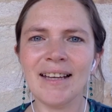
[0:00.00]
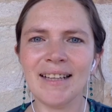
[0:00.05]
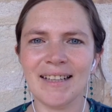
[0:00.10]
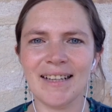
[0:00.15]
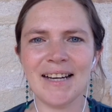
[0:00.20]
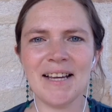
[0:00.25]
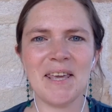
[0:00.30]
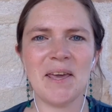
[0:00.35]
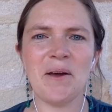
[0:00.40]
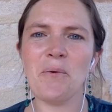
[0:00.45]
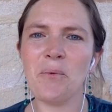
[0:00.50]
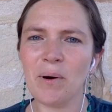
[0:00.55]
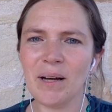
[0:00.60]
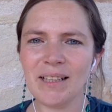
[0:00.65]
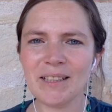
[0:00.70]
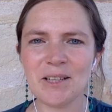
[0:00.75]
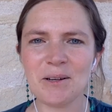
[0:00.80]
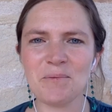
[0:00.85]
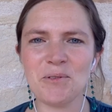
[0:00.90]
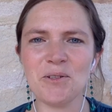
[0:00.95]
Hi and
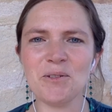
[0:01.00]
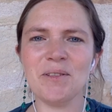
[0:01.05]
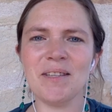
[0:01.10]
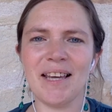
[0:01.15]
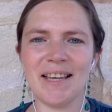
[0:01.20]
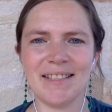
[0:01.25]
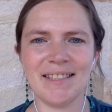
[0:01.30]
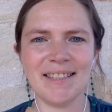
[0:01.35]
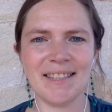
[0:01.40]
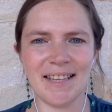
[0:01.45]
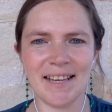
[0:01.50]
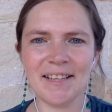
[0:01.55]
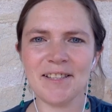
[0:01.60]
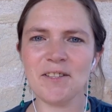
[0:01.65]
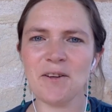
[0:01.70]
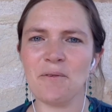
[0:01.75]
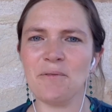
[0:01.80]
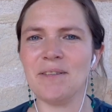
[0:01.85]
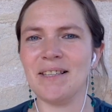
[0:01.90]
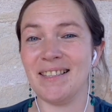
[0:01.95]
welcome to day 6
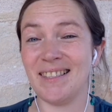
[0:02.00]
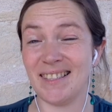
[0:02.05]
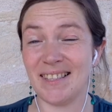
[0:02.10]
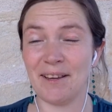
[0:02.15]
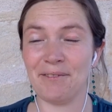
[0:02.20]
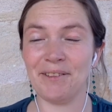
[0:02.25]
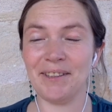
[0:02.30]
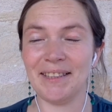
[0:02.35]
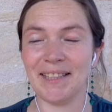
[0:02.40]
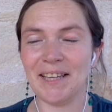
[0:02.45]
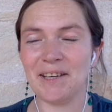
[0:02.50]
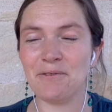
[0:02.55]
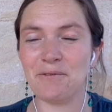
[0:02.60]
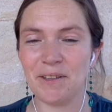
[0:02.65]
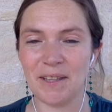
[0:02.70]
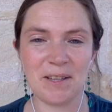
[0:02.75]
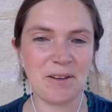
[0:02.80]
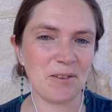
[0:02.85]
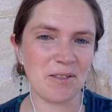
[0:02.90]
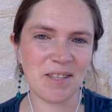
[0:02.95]
of this 7-day
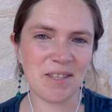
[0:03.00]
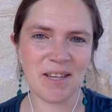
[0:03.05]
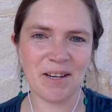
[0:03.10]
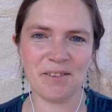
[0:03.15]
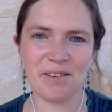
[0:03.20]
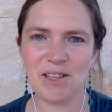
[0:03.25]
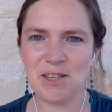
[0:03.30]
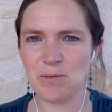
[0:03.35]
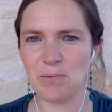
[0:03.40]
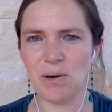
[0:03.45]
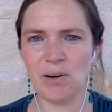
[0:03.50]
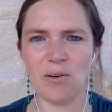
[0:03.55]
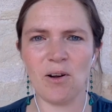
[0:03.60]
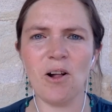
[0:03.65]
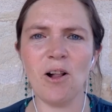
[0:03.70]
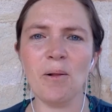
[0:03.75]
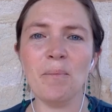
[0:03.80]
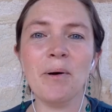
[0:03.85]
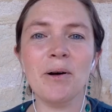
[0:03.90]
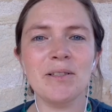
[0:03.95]
video series. We're
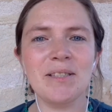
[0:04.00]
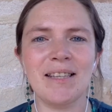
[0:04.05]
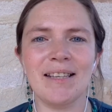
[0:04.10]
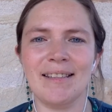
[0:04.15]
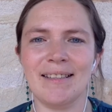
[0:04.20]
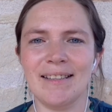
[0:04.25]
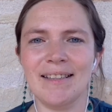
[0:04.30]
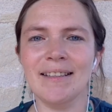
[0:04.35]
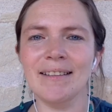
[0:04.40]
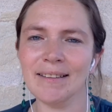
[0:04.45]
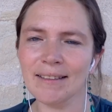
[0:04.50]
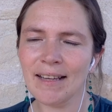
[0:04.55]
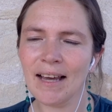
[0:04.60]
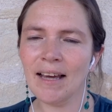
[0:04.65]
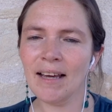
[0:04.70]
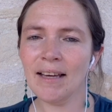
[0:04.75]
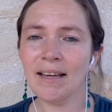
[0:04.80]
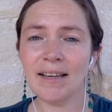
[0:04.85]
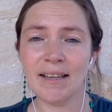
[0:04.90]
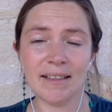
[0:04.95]
almost at the end,
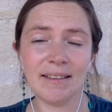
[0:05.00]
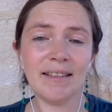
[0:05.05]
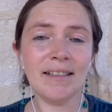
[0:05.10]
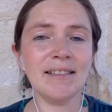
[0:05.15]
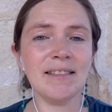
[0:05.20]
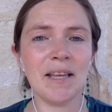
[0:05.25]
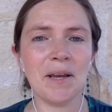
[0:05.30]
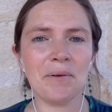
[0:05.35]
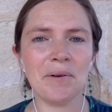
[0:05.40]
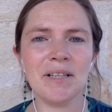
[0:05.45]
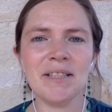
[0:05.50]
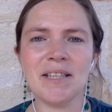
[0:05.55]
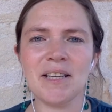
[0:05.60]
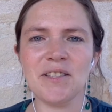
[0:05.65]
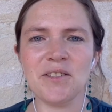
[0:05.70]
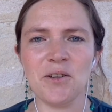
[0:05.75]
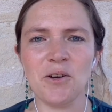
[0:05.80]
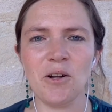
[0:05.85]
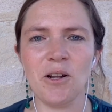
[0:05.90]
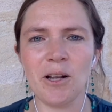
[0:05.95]
and this series
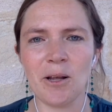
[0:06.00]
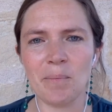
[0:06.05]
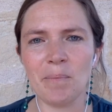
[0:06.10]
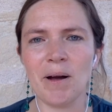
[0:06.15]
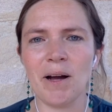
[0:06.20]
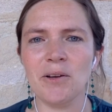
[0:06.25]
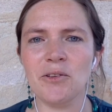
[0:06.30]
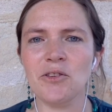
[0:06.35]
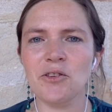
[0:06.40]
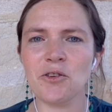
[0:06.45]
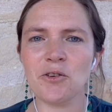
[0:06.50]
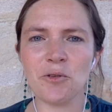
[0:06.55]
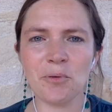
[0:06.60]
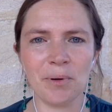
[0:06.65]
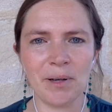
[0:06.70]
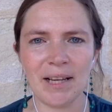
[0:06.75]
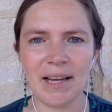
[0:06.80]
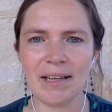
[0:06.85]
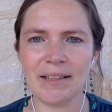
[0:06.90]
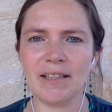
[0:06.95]
is all about
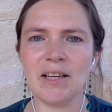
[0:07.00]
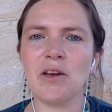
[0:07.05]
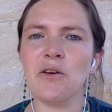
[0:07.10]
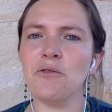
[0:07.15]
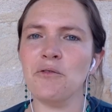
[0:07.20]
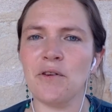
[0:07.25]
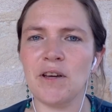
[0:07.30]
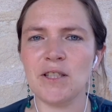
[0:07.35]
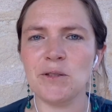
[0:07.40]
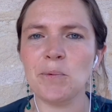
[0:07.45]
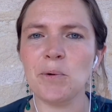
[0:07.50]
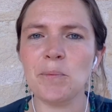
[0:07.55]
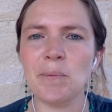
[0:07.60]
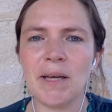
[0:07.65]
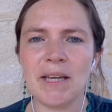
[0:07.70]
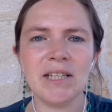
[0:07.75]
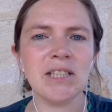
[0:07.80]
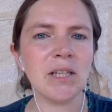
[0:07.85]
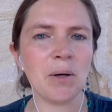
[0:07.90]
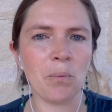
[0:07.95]
creating a Facebook
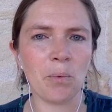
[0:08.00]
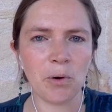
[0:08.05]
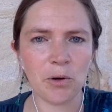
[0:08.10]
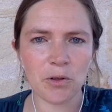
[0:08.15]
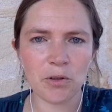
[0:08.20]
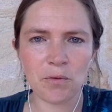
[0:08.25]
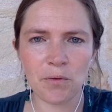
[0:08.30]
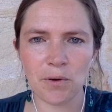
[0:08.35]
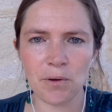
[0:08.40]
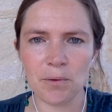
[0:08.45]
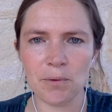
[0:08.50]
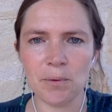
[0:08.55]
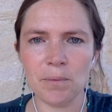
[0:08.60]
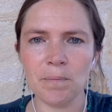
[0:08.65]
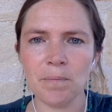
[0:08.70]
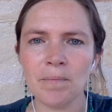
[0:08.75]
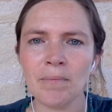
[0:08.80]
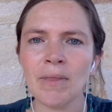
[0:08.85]
page that works for you.